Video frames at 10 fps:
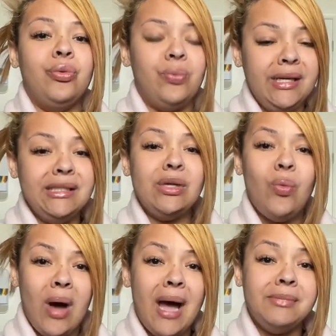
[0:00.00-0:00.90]
The
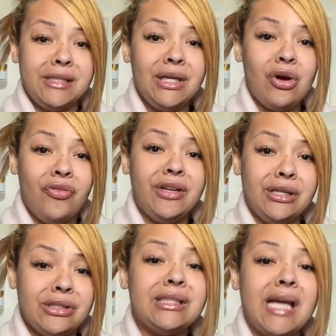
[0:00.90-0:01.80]
reason why I'm sitting over
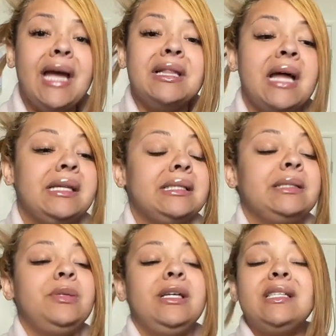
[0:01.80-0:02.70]
here saying that
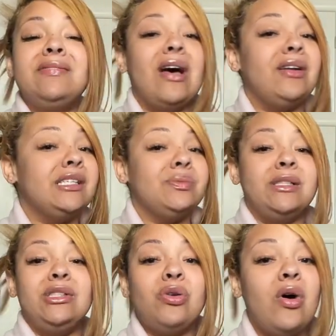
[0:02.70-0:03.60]
is because Valdez,
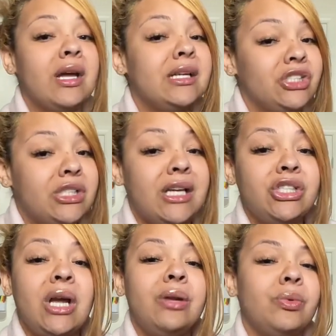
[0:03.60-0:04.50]
we talking and
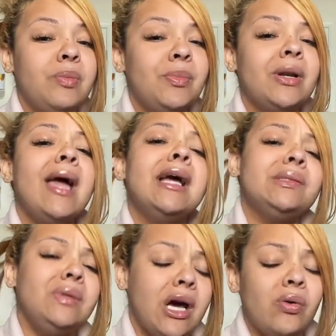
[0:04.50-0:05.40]
Shay, remember to
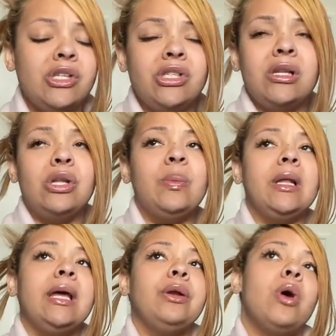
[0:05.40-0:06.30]
ask me that question a little
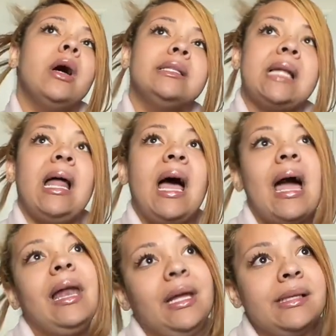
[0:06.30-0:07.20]
bit later on, because I
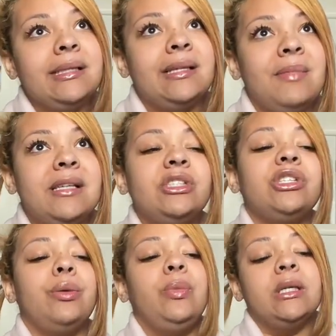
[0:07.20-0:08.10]
got to get into the
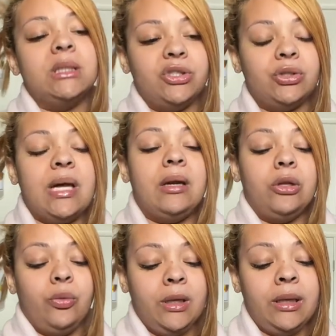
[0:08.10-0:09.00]
message and then we could touch on that a
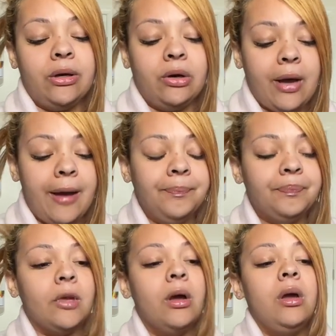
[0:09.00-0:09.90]
little bit later, okay?
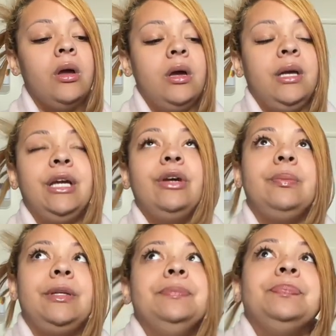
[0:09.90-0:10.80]
Hear
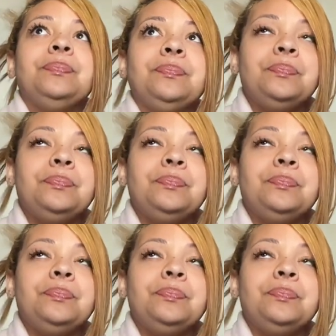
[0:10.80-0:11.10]
me.